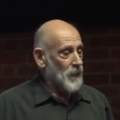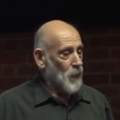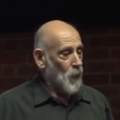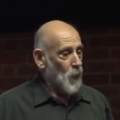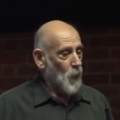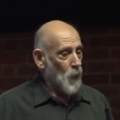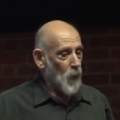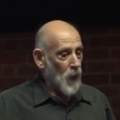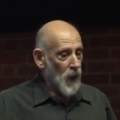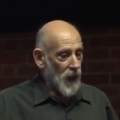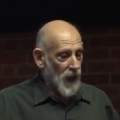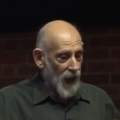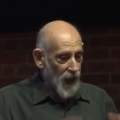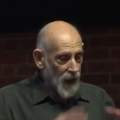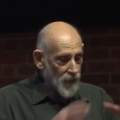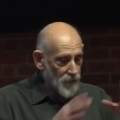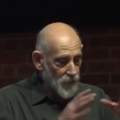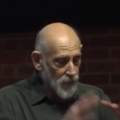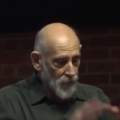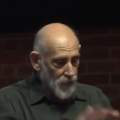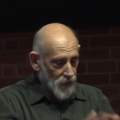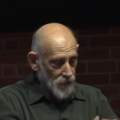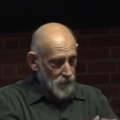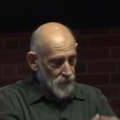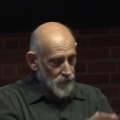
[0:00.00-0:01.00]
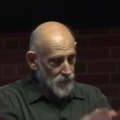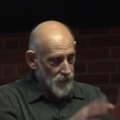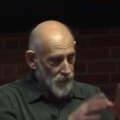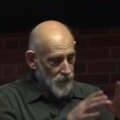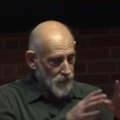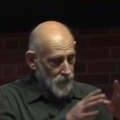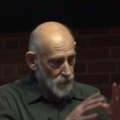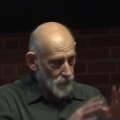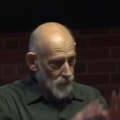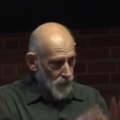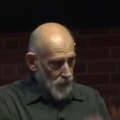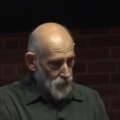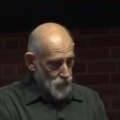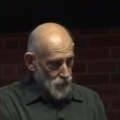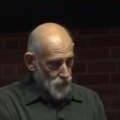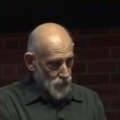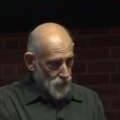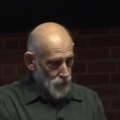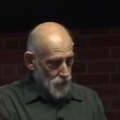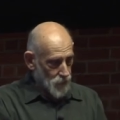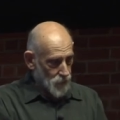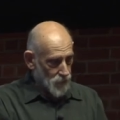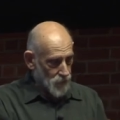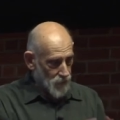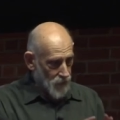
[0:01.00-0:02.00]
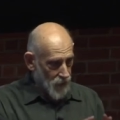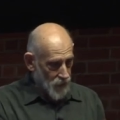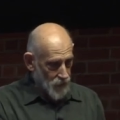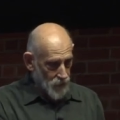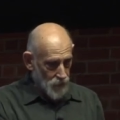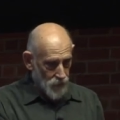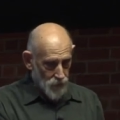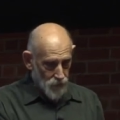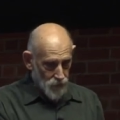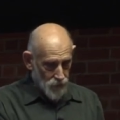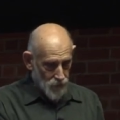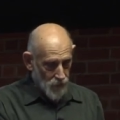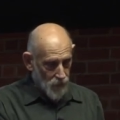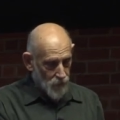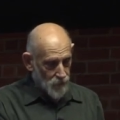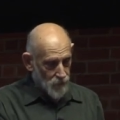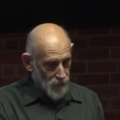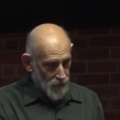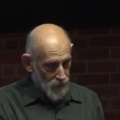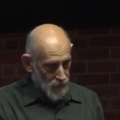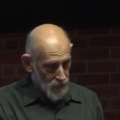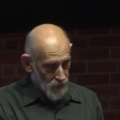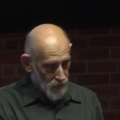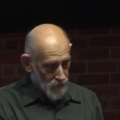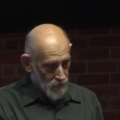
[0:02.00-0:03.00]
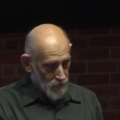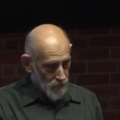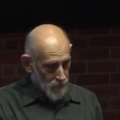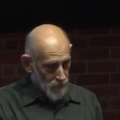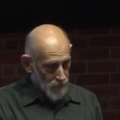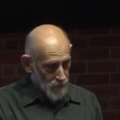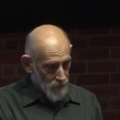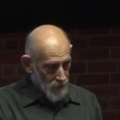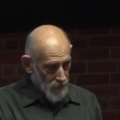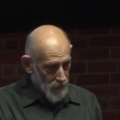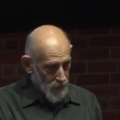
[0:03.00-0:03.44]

Whatever configuration you find yourself in,